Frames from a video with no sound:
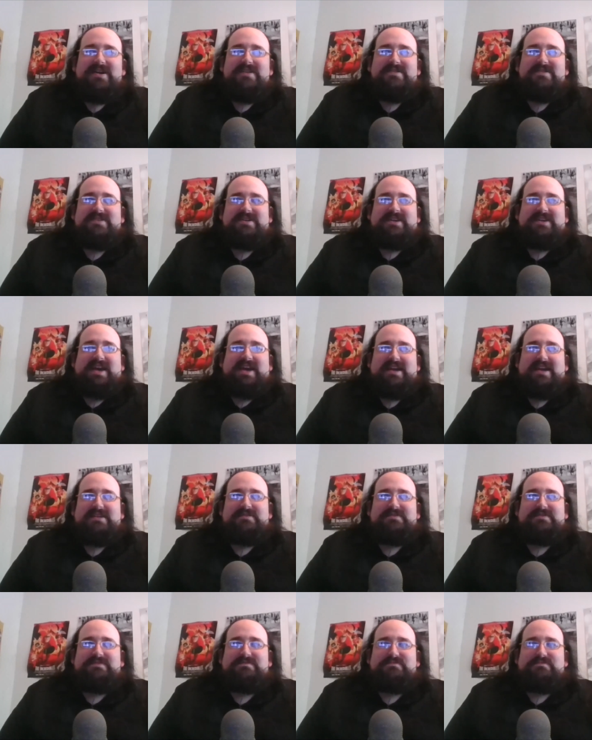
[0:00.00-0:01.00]
the kind
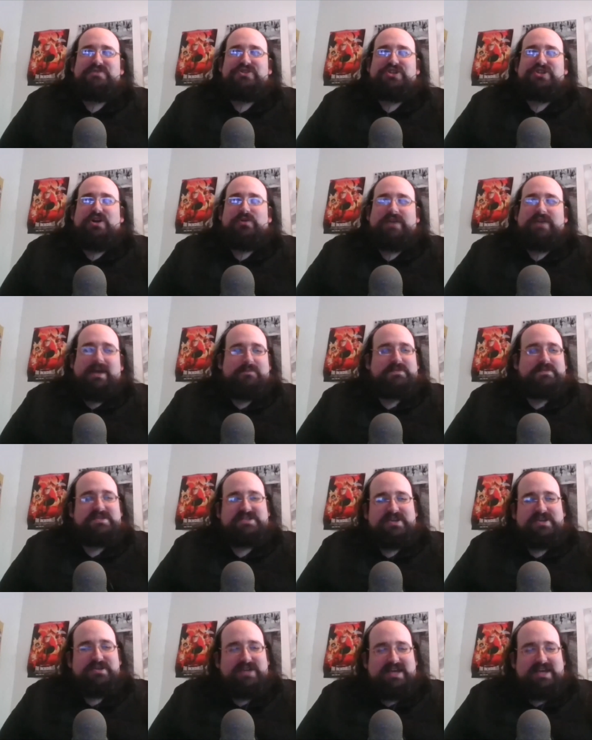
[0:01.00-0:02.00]
of joke
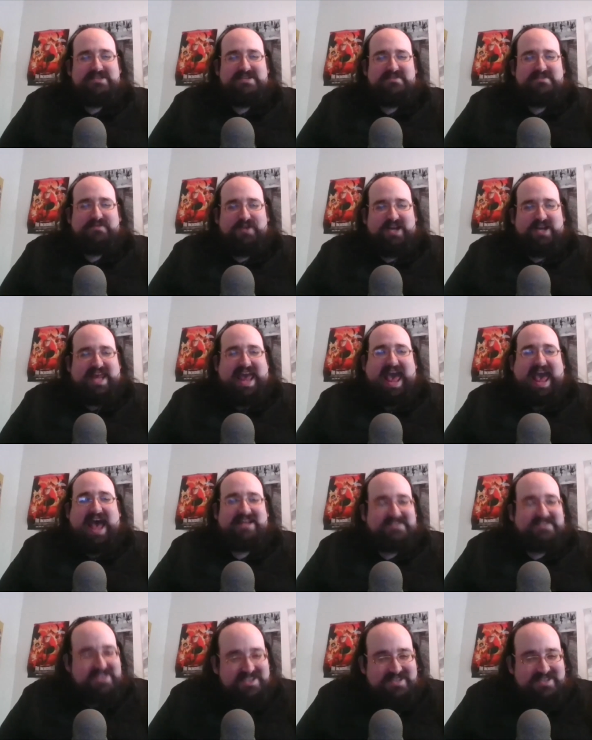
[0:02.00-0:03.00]
episode I did for
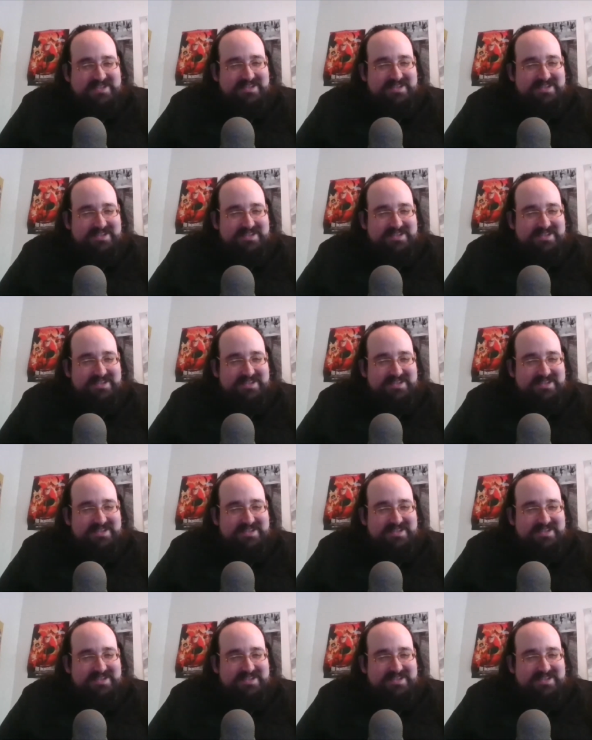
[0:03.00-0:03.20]
Cats